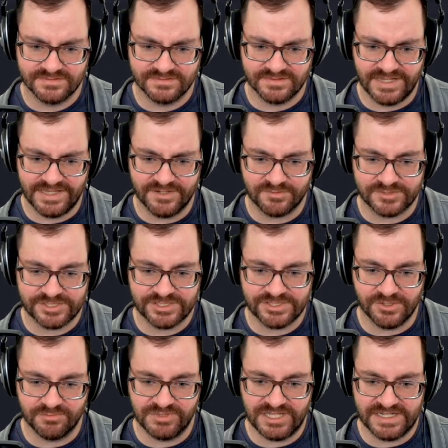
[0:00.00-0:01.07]
And they were
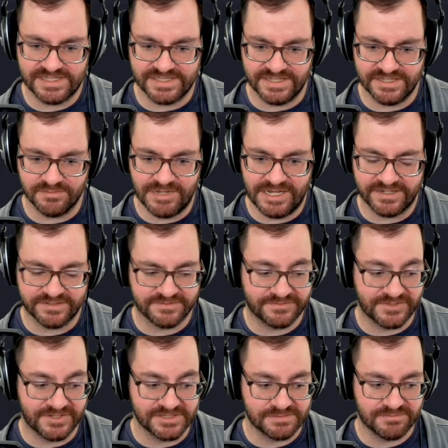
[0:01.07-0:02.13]
so blasé about it at
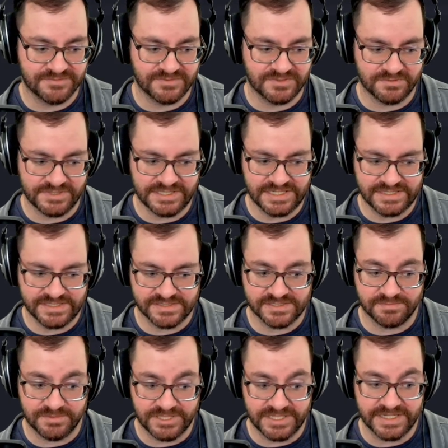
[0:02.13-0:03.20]
first before we like
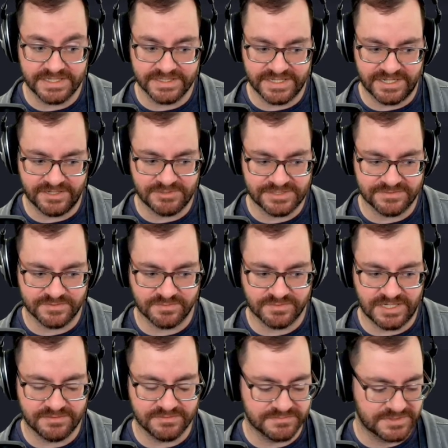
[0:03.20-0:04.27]
explained how much of a
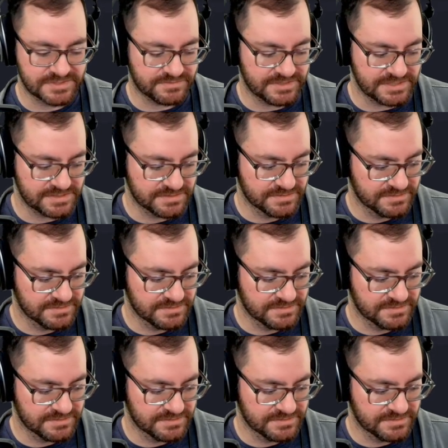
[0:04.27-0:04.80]
problem this was.